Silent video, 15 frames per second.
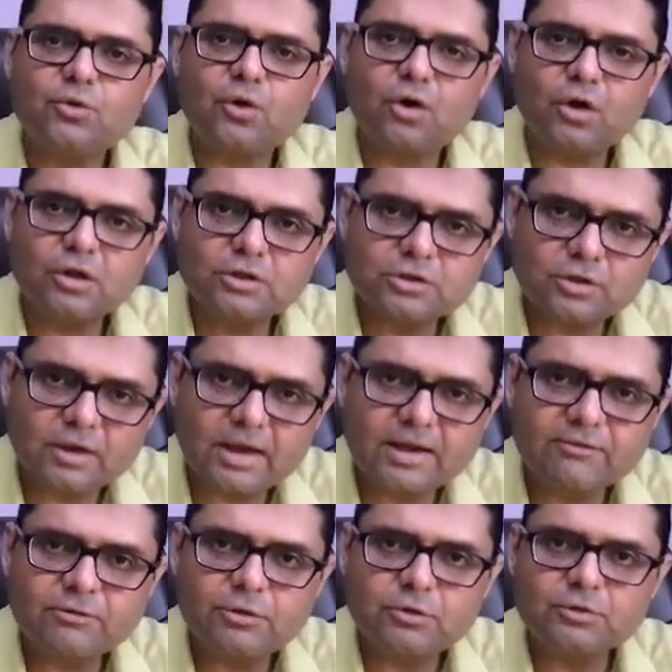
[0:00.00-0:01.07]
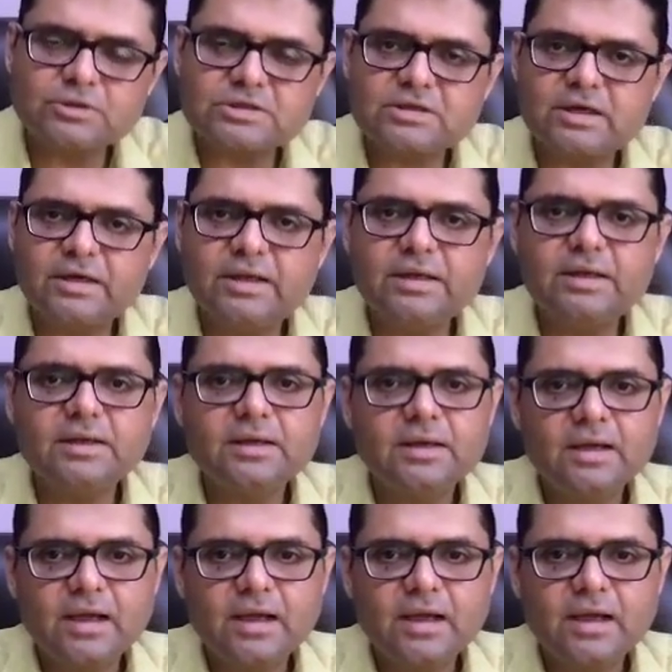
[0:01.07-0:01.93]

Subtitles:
also have to study